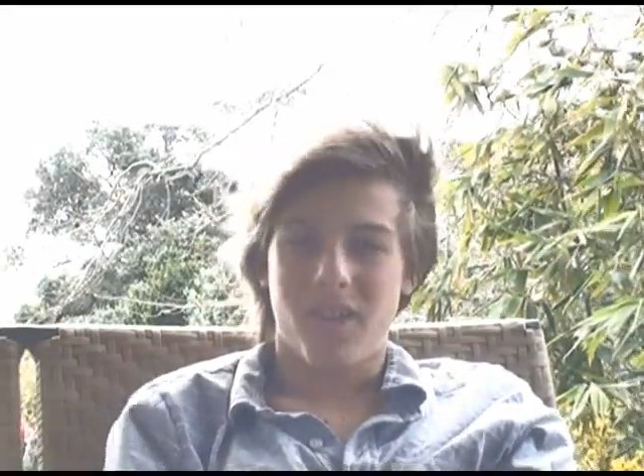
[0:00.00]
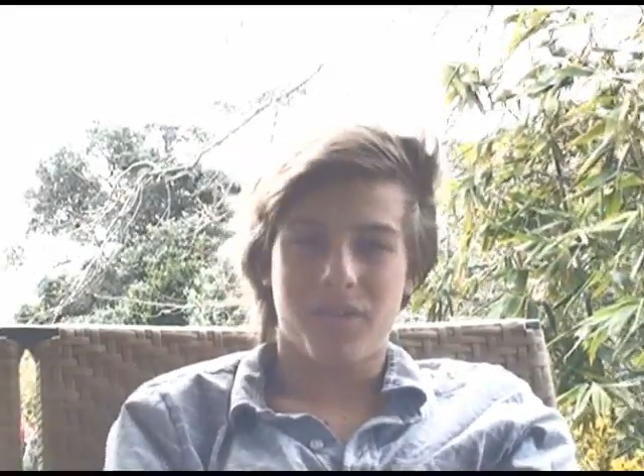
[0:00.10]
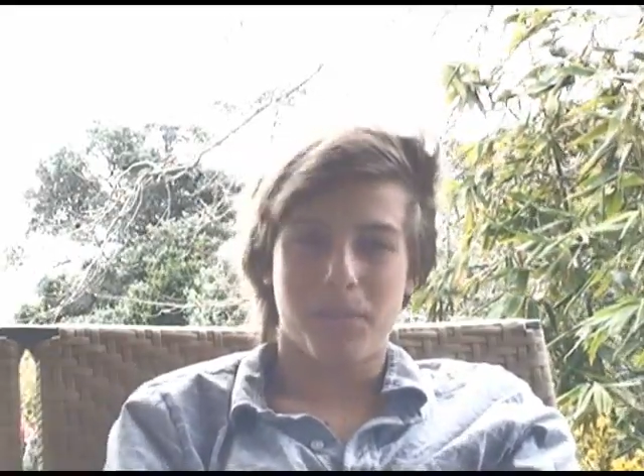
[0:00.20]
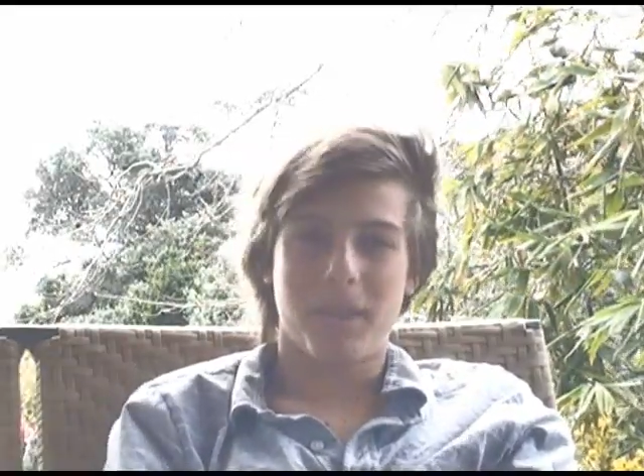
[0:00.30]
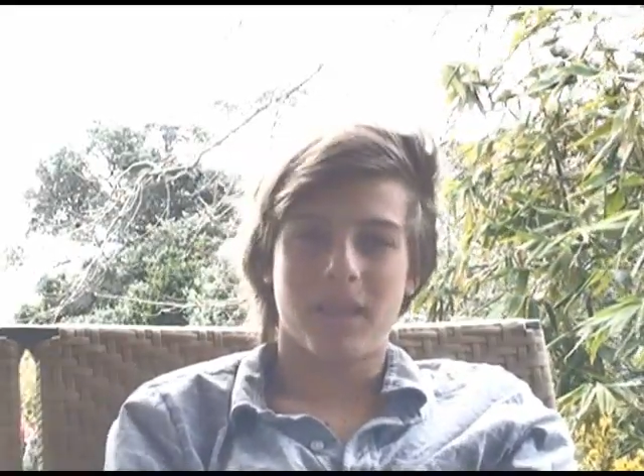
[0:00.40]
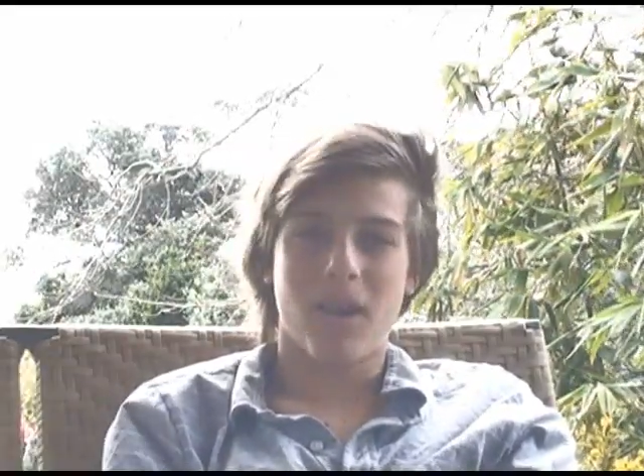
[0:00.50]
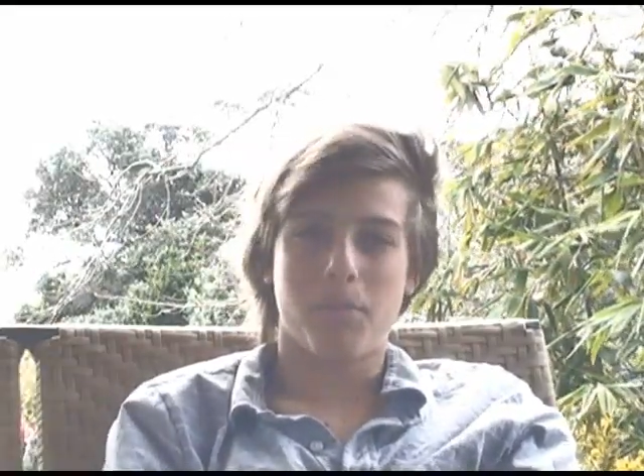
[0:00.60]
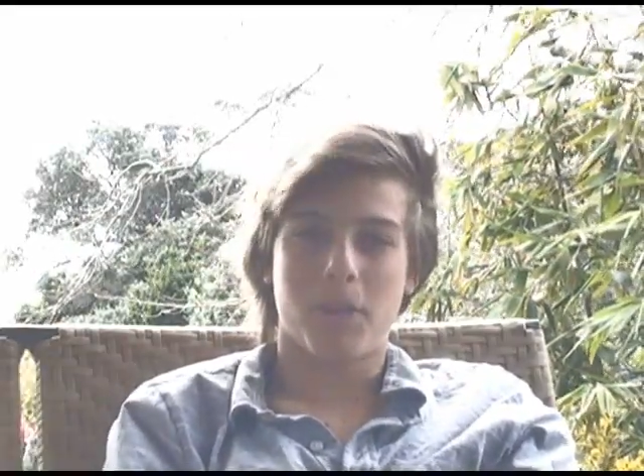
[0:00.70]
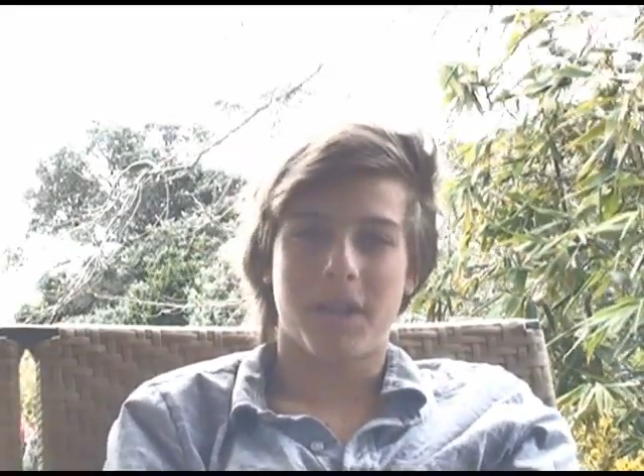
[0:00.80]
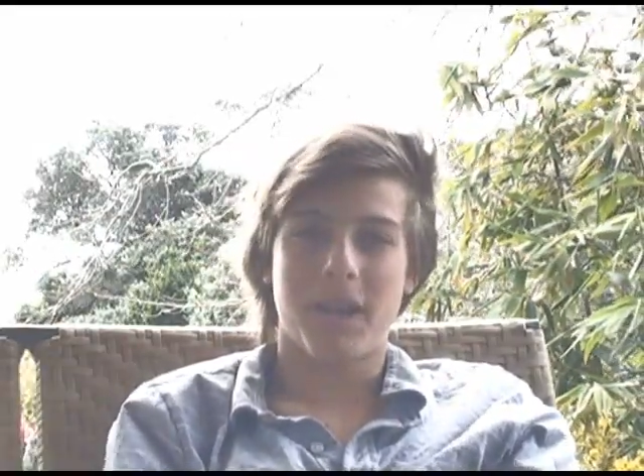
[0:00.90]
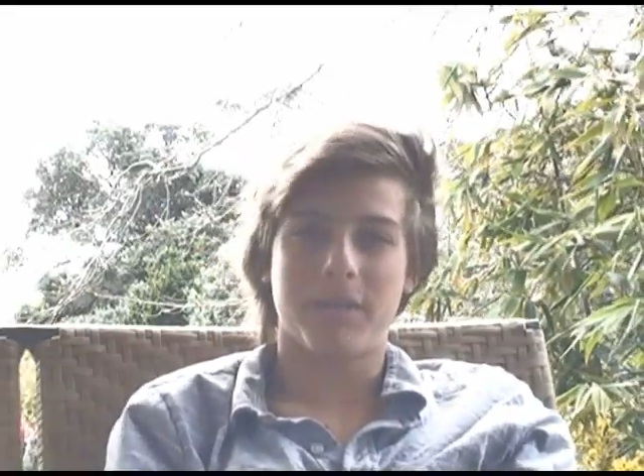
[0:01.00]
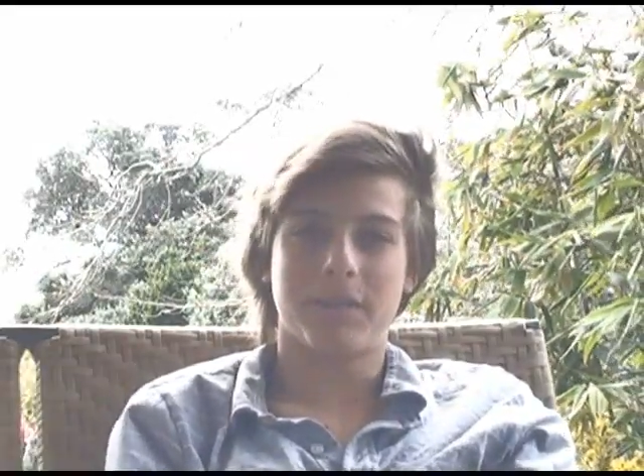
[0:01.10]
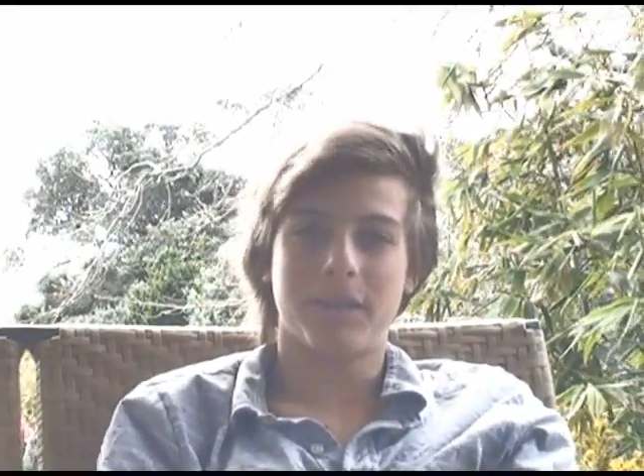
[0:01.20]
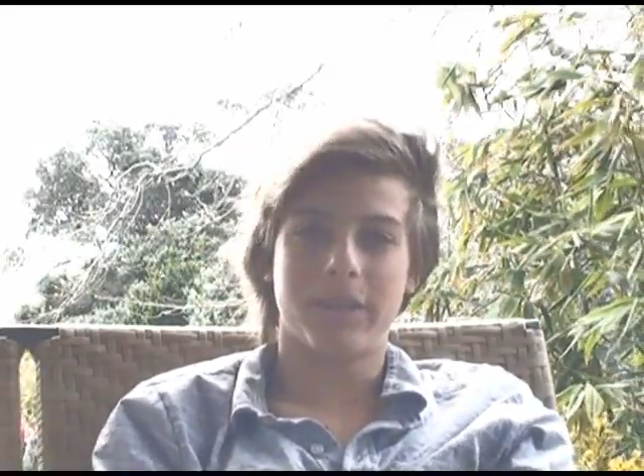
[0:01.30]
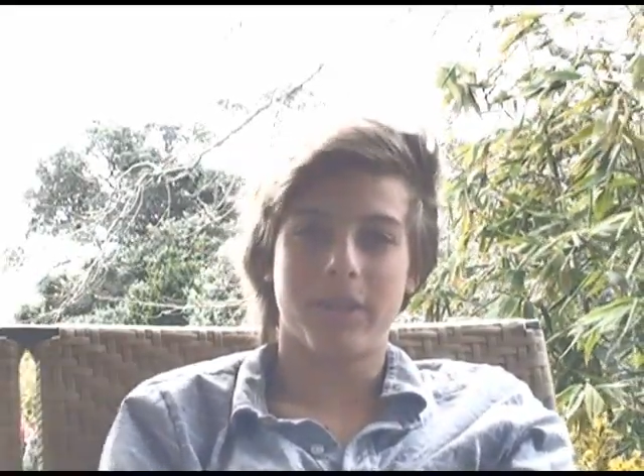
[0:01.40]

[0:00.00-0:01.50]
have to be a lot more careful.